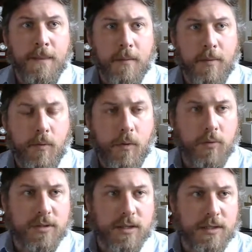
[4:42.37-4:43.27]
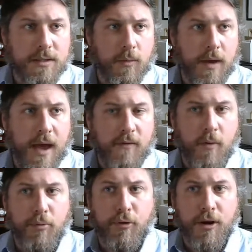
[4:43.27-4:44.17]
But what we'll see is that we have a
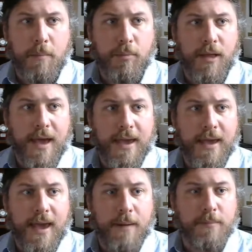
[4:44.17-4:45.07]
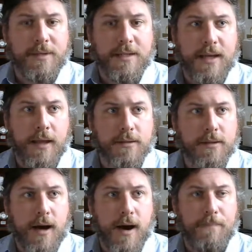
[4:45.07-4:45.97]
pretty blank, empty
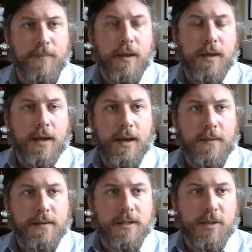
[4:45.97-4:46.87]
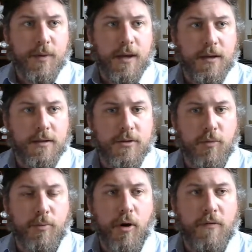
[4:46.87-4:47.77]
desktop. And this is because your
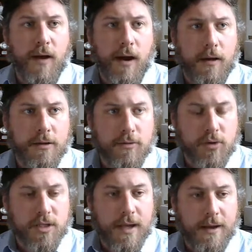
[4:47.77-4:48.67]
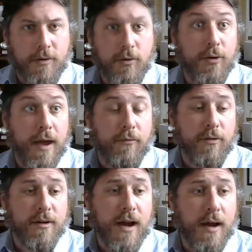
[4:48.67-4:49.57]
profile is recycled
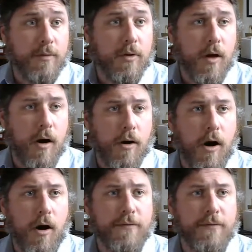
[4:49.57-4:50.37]
every time you log off.